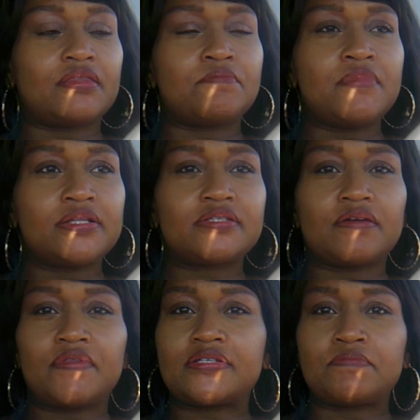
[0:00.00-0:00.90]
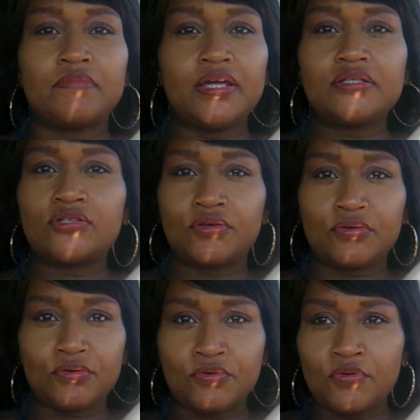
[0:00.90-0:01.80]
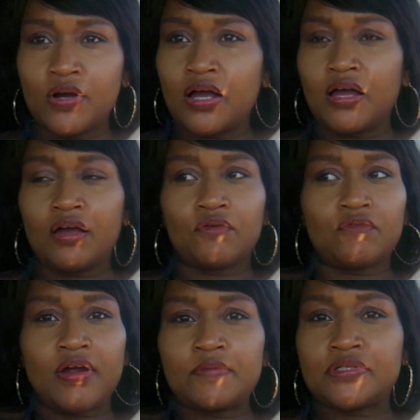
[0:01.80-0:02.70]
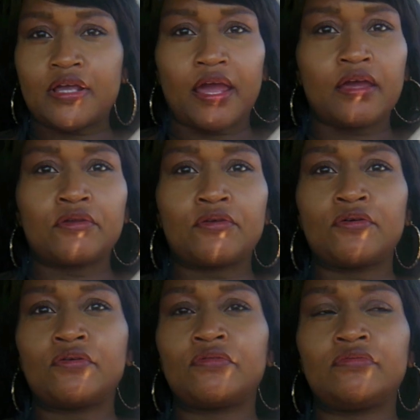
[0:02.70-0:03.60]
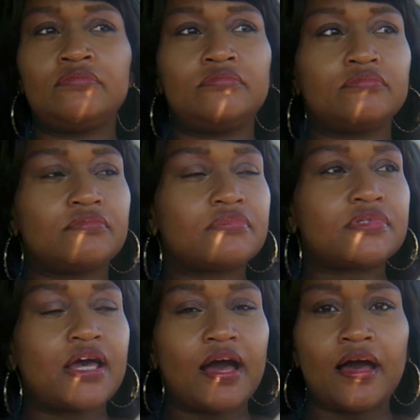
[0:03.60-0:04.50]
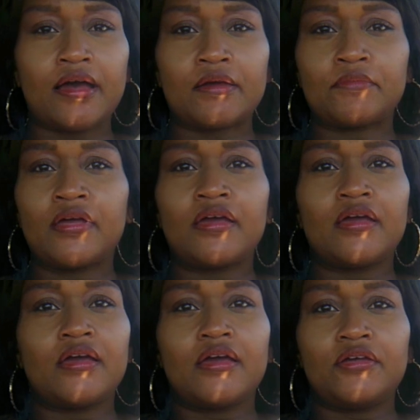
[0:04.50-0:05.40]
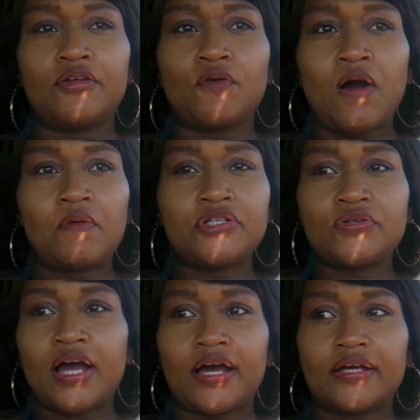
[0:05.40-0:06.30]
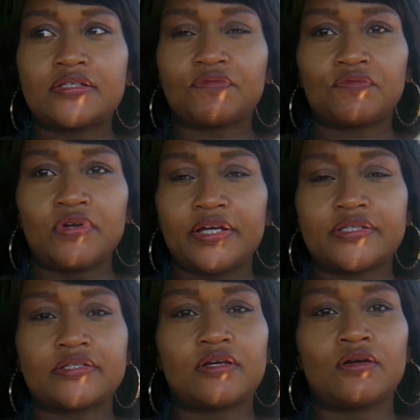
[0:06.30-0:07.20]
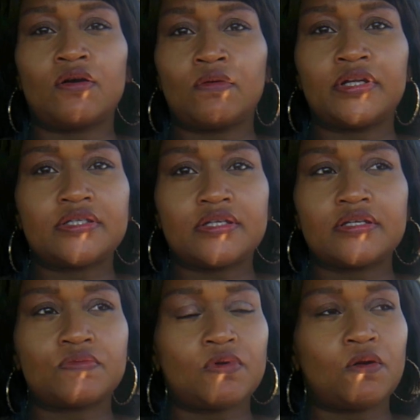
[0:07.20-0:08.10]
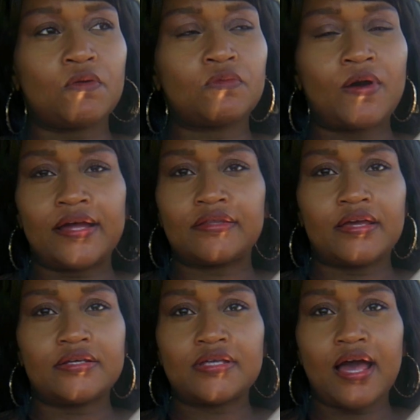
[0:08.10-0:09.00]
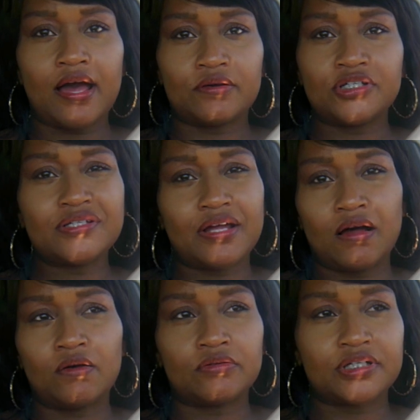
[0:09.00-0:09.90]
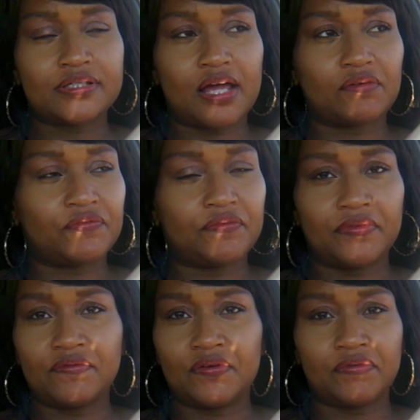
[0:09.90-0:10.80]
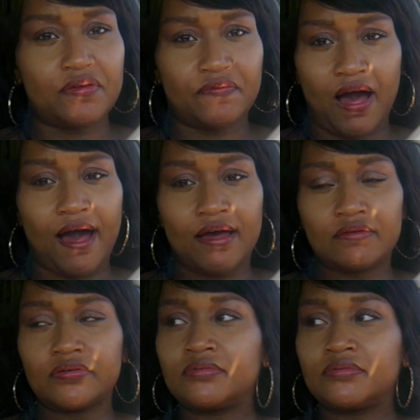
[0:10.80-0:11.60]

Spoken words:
midst of this Me Too rape scandal time, why would you guys risk going into this old white lady's house? She's not old, she's like 50, 55.